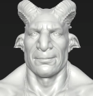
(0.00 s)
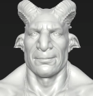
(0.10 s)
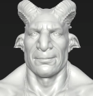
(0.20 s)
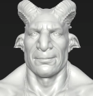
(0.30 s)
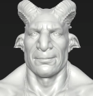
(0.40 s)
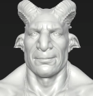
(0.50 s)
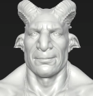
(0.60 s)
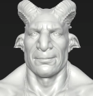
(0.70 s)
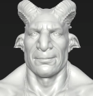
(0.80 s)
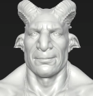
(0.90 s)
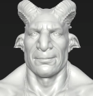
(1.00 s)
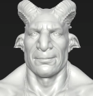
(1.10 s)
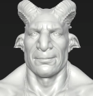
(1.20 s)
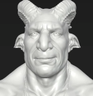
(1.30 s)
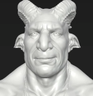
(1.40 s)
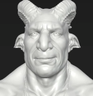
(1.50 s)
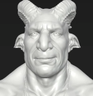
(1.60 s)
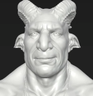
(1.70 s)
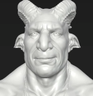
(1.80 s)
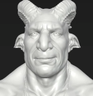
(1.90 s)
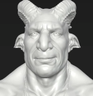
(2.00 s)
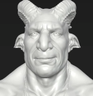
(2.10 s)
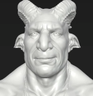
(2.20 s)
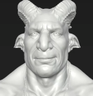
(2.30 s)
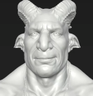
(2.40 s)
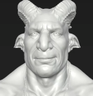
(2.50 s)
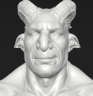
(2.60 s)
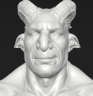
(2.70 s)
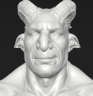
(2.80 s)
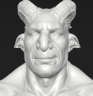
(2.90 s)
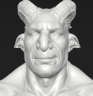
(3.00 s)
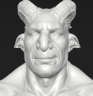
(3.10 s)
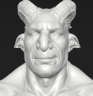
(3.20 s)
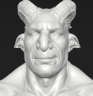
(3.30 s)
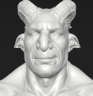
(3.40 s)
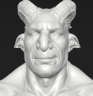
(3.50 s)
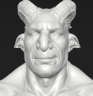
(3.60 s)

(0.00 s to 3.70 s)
No one is speaking in this clip.